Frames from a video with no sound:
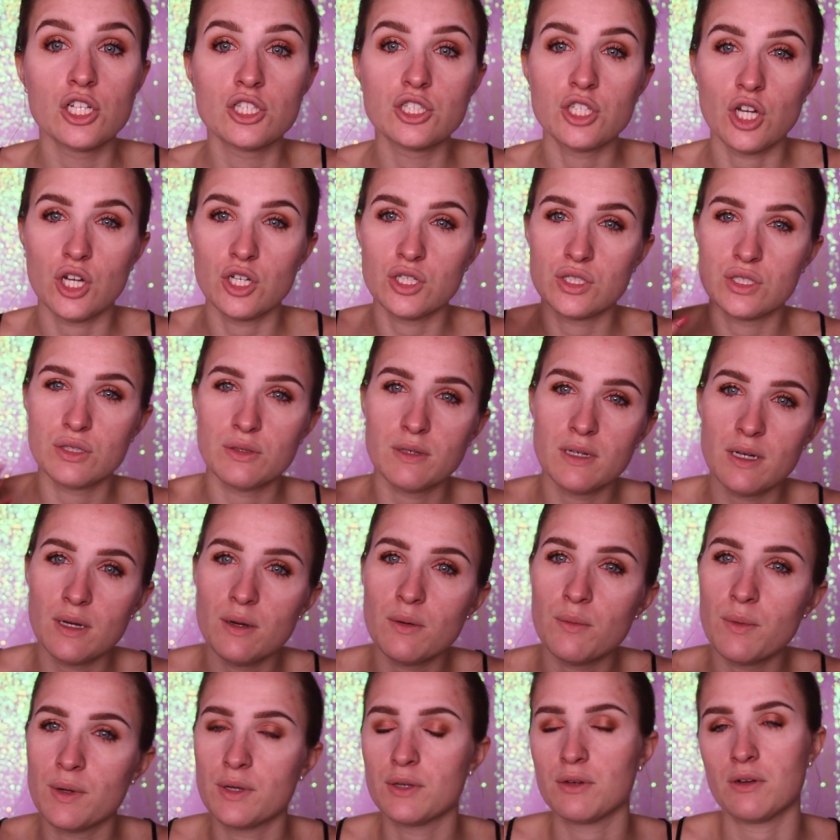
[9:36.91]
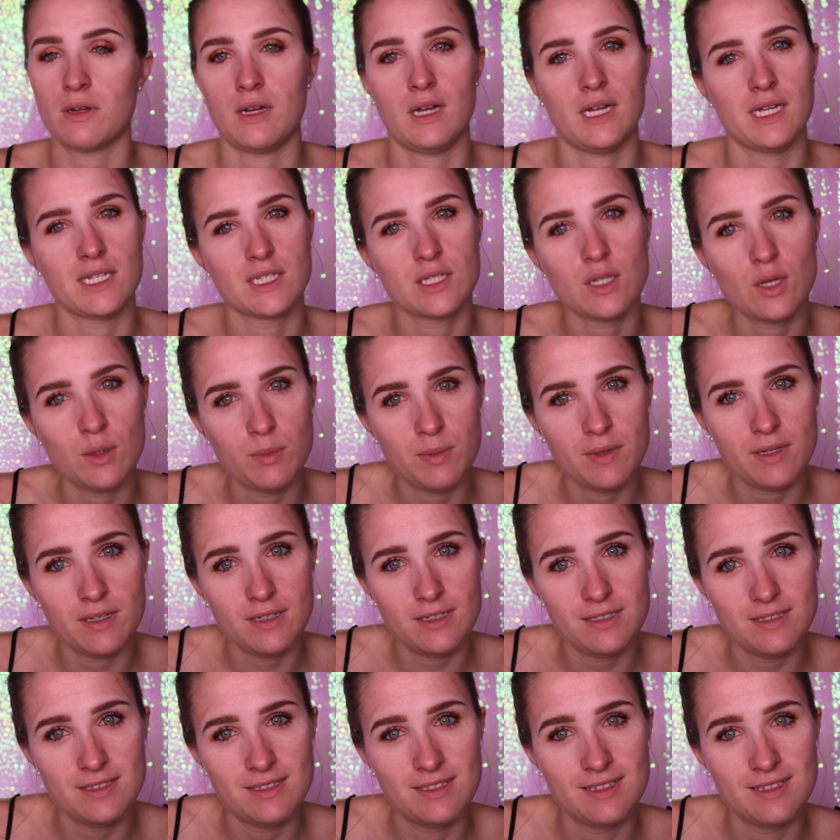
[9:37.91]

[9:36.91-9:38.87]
don't do it when your eyes open.